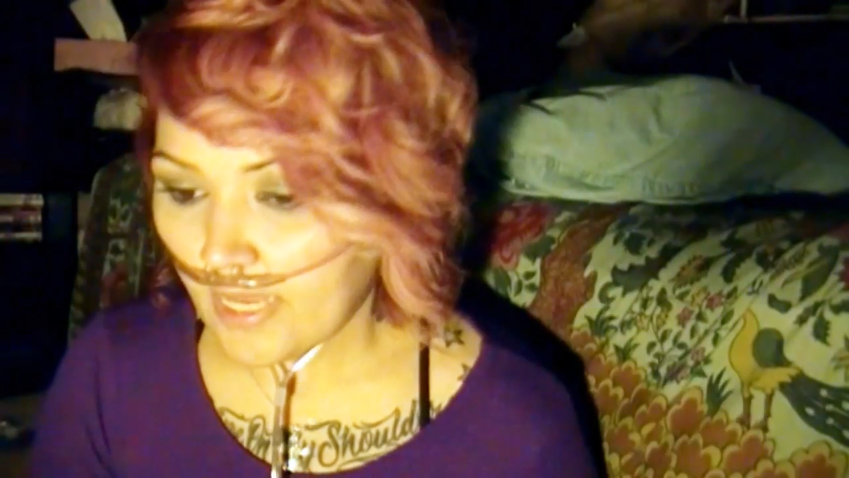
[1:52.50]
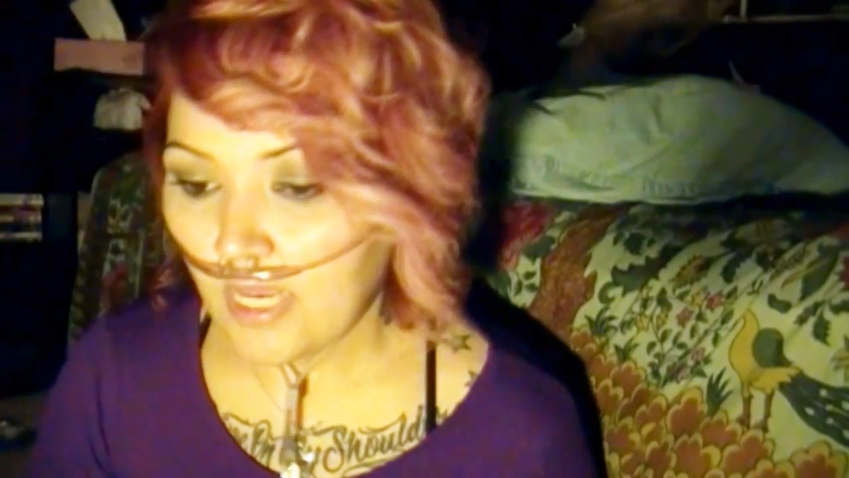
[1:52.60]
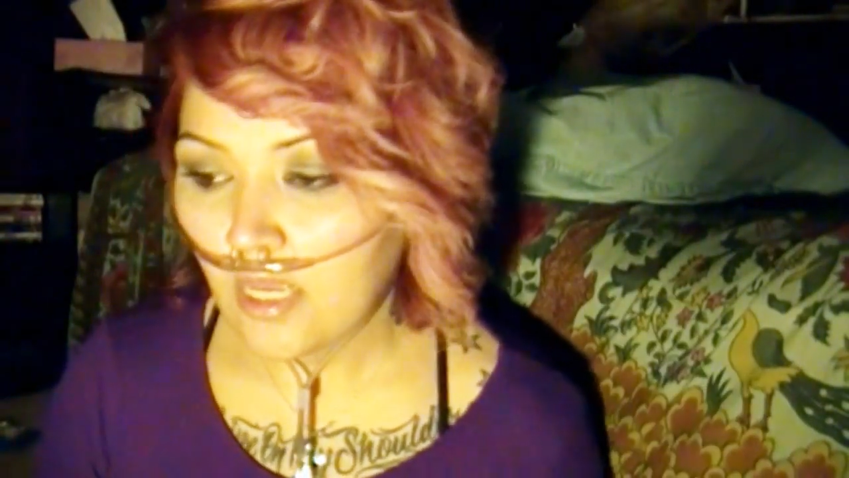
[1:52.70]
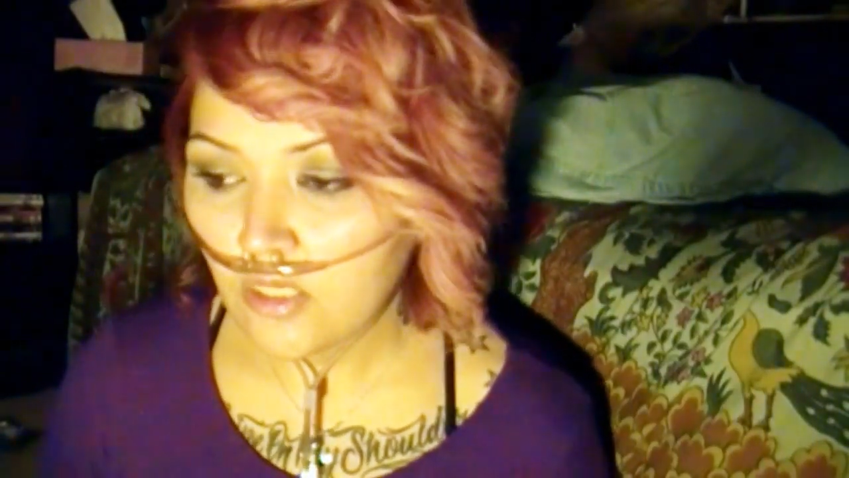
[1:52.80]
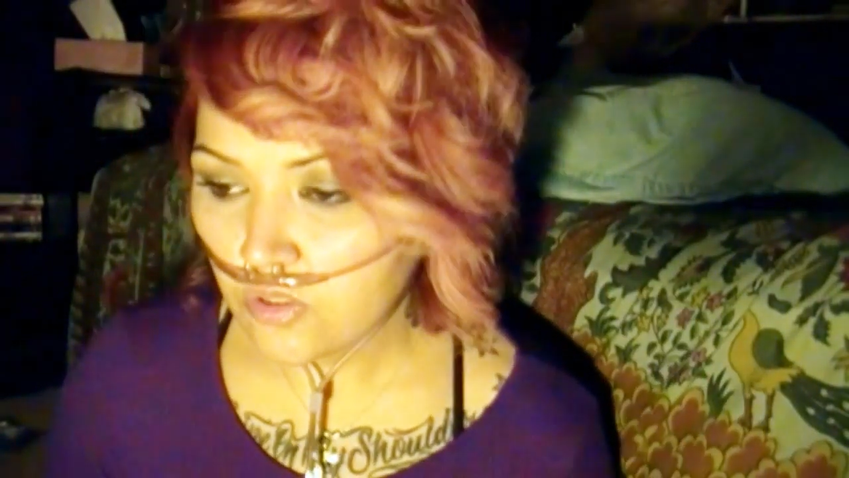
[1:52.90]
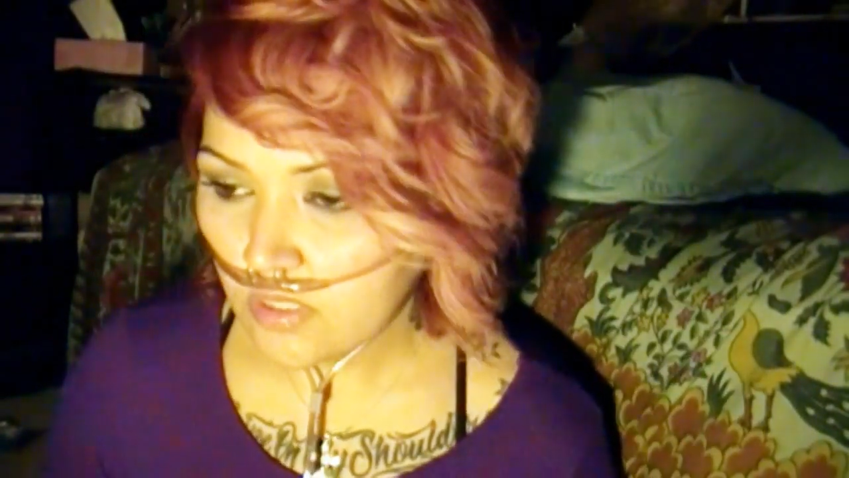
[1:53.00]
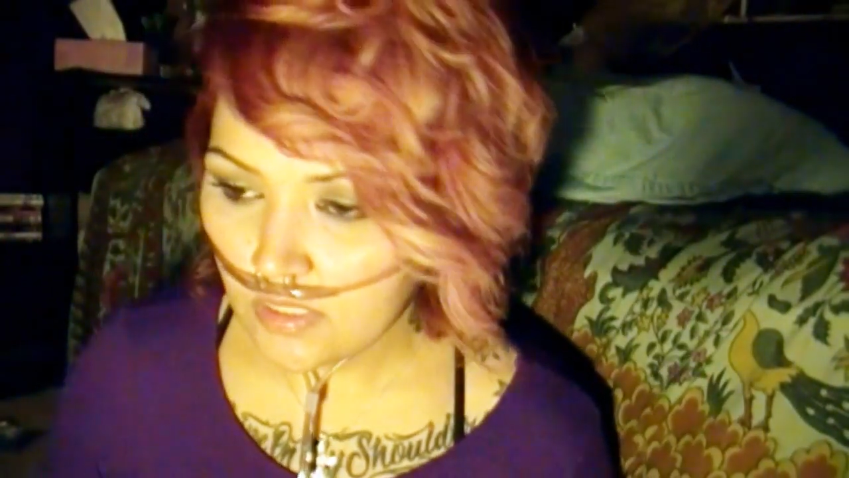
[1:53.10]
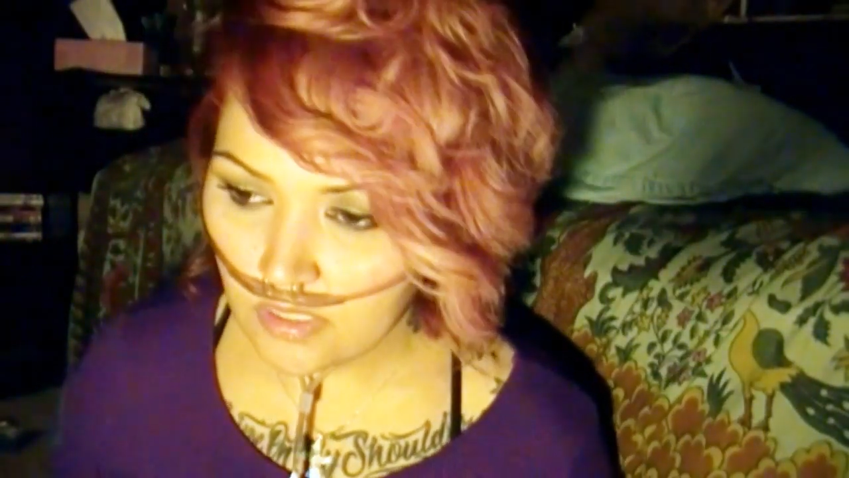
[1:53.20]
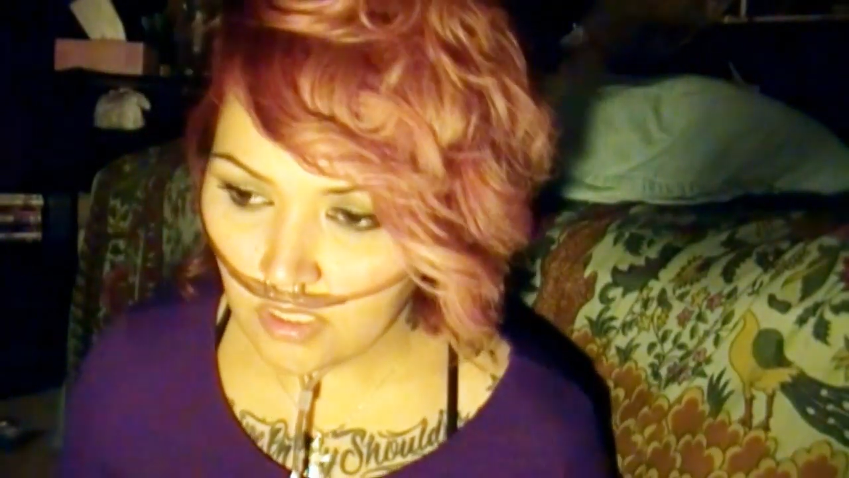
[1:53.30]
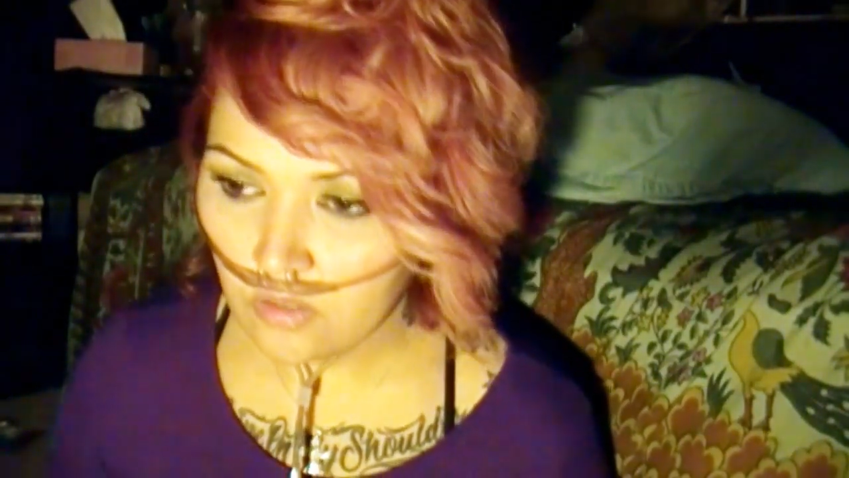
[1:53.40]
I can't
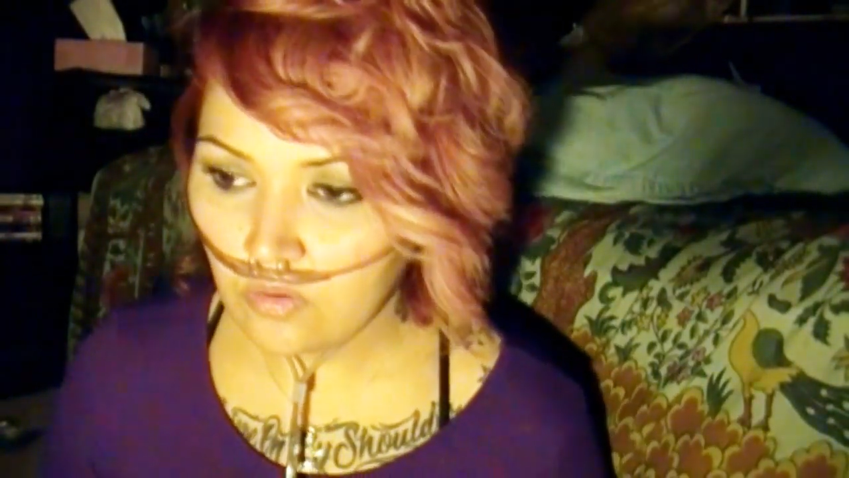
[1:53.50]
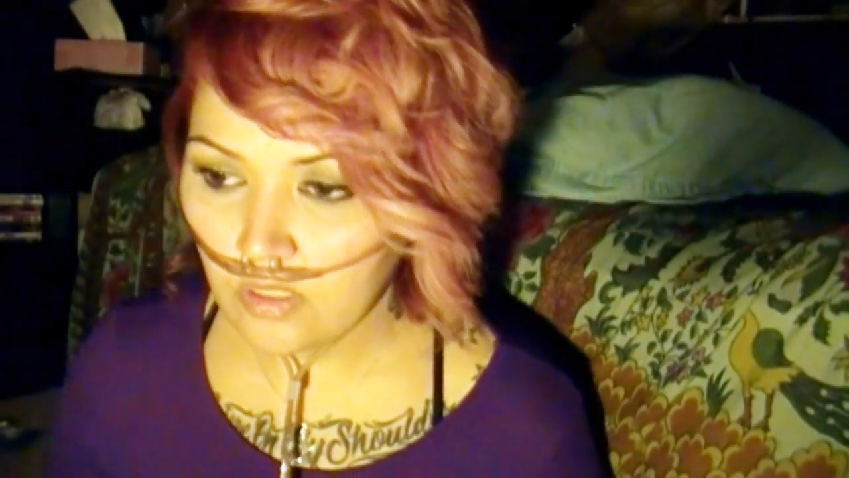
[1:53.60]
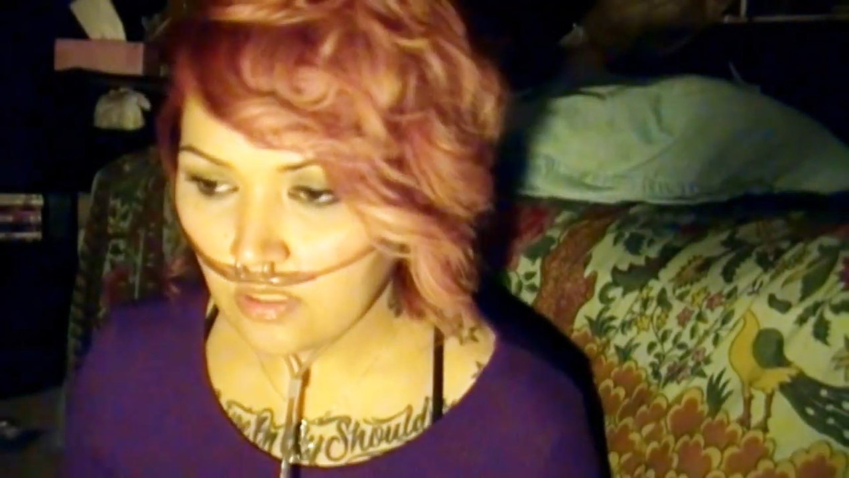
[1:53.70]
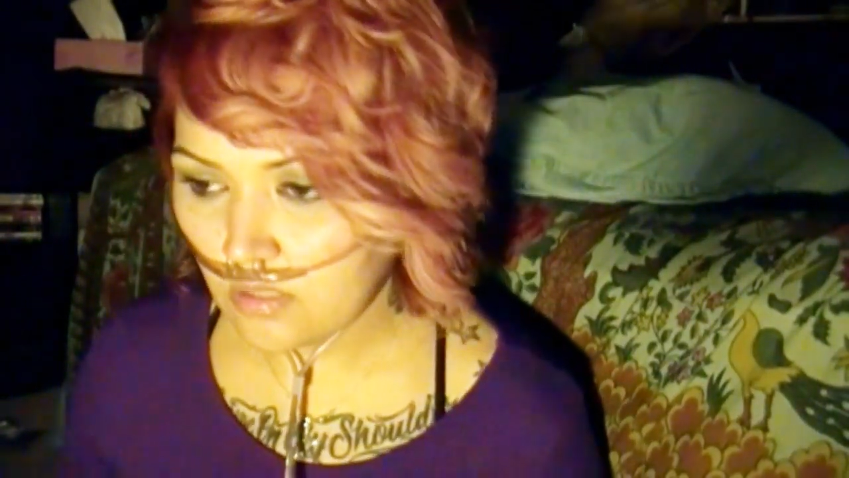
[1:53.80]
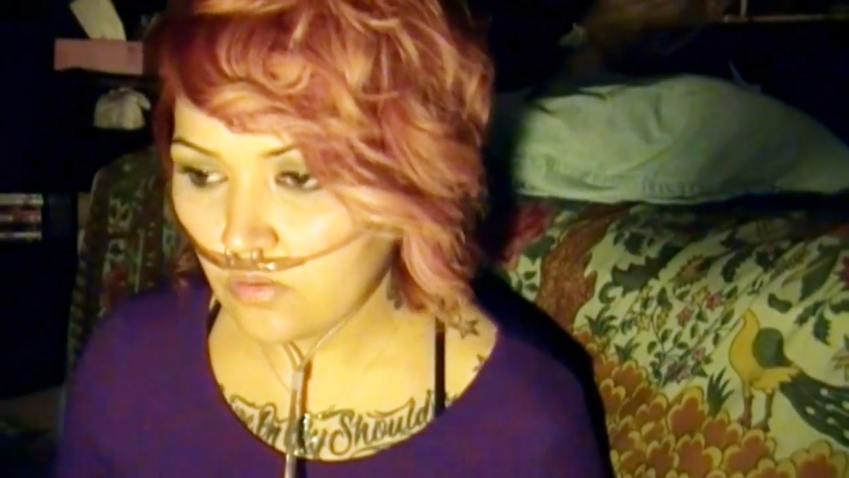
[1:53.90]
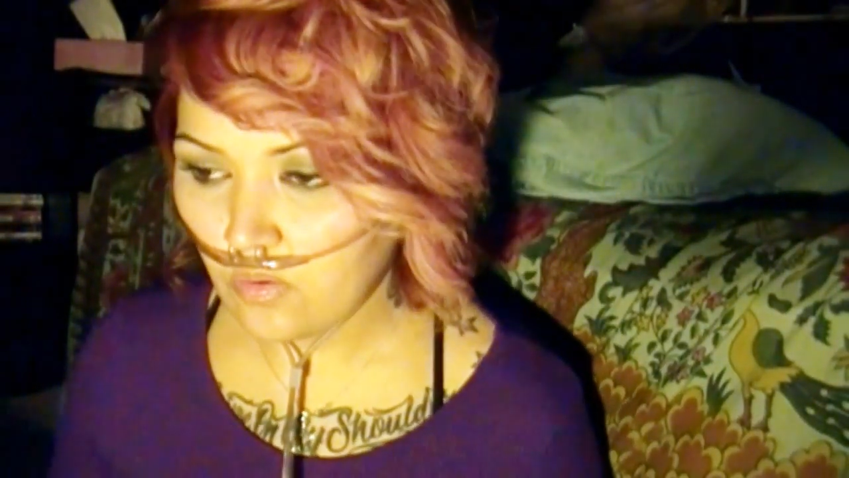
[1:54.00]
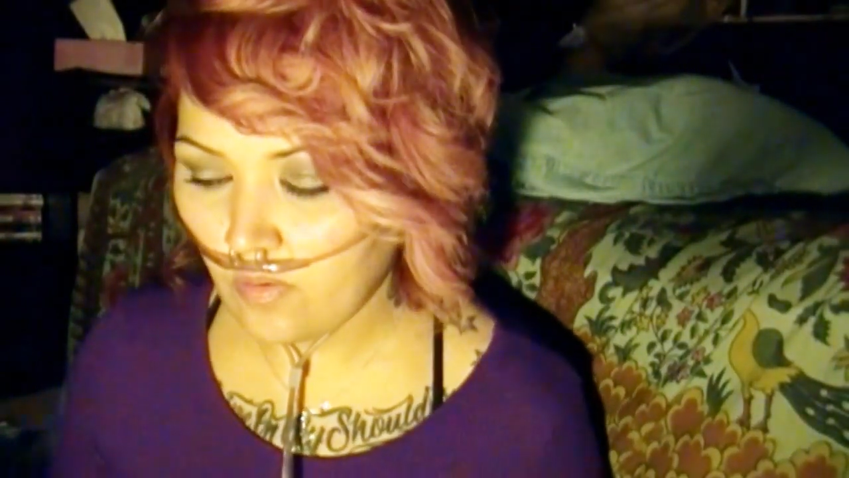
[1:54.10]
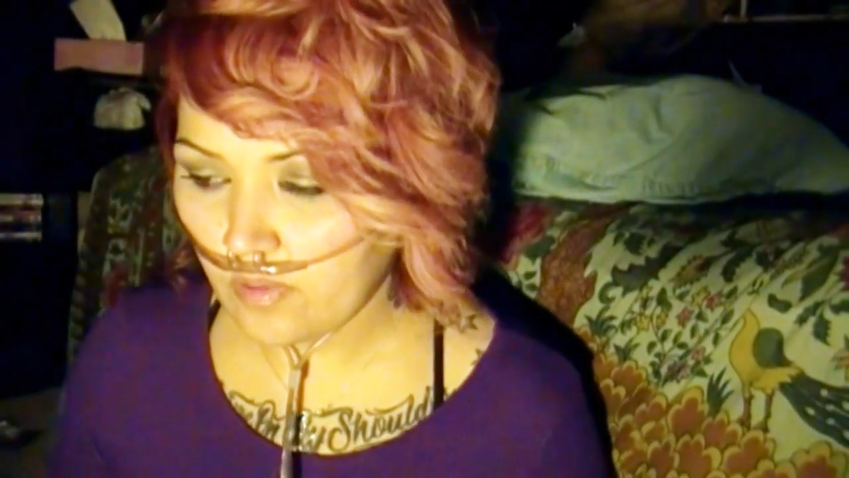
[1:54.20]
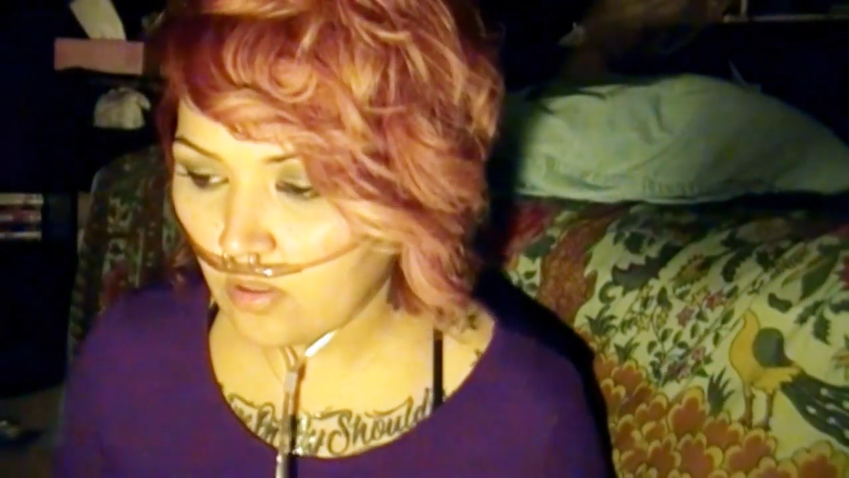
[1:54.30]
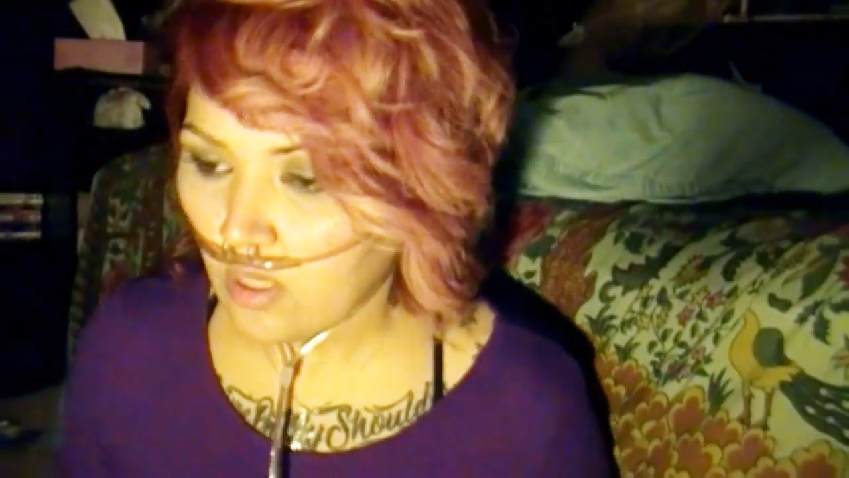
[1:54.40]
exercise, I can't do anything, so what do
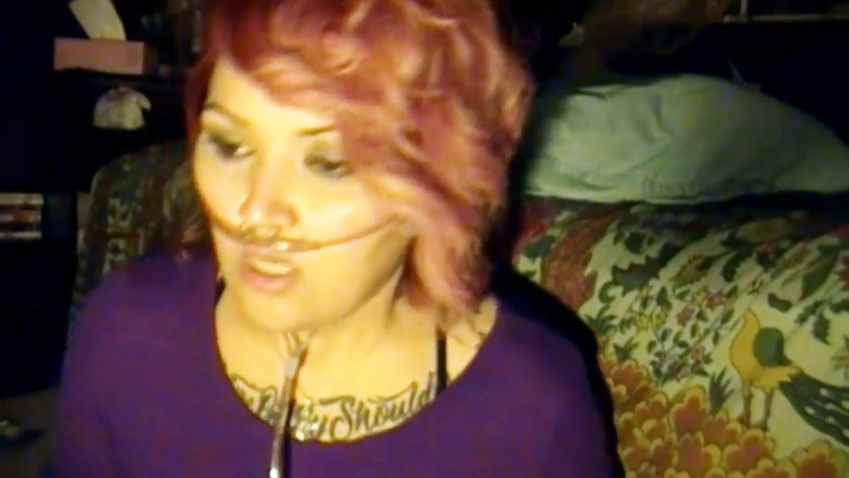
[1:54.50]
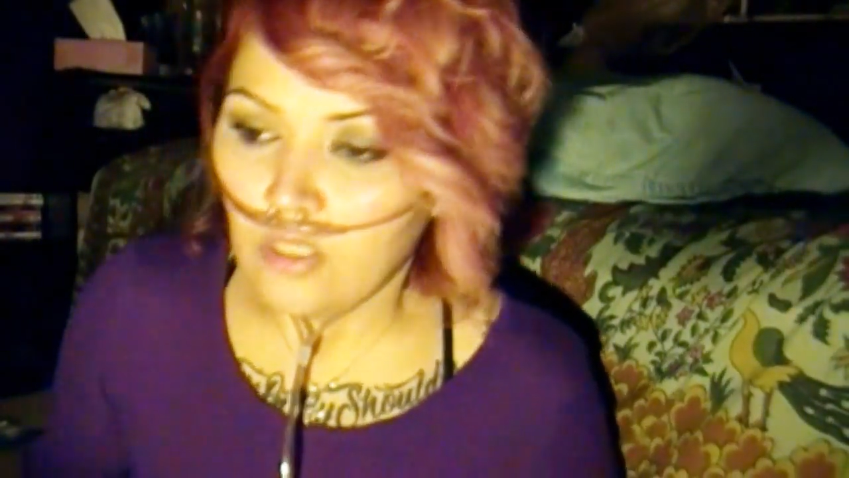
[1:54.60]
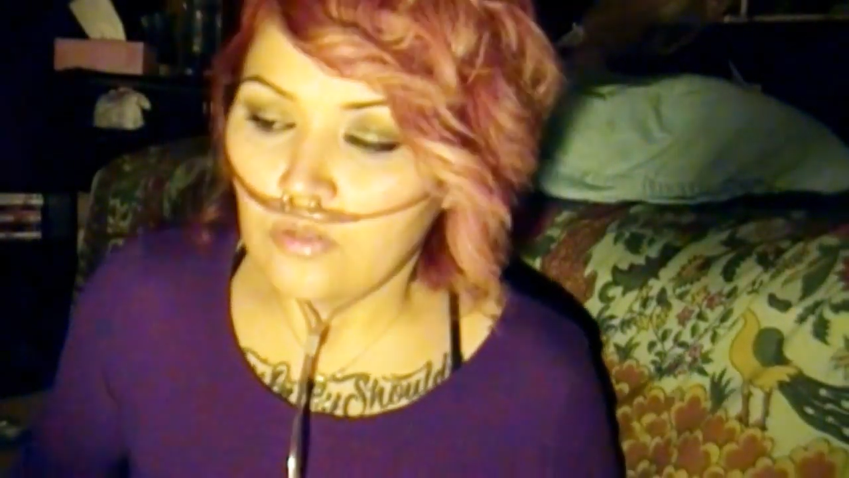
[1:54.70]
you want me to do?